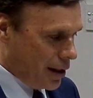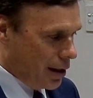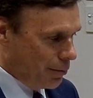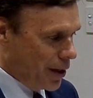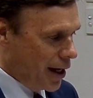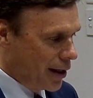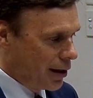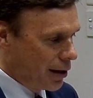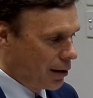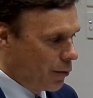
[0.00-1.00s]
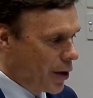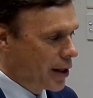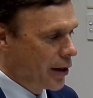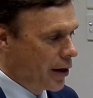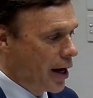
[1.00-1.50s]
But one
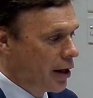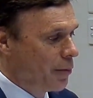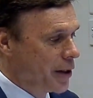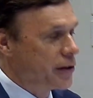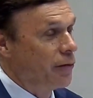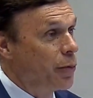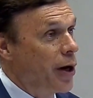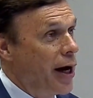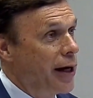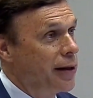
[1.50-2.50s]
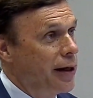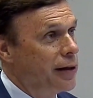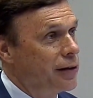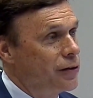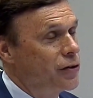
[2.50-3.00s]
of their elements of pride that
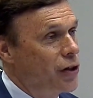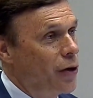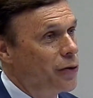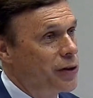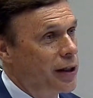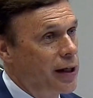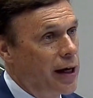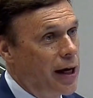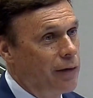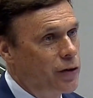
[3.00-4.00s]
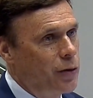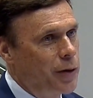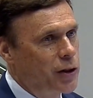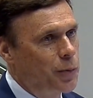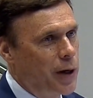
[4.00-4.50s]
shows that they have too
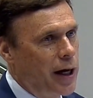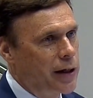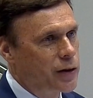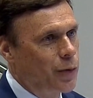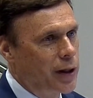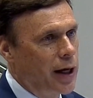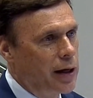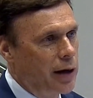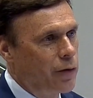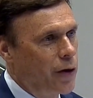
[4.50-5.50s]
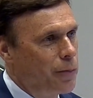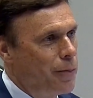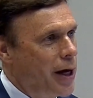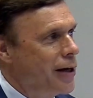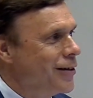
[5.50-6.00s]
much pride is when they never admit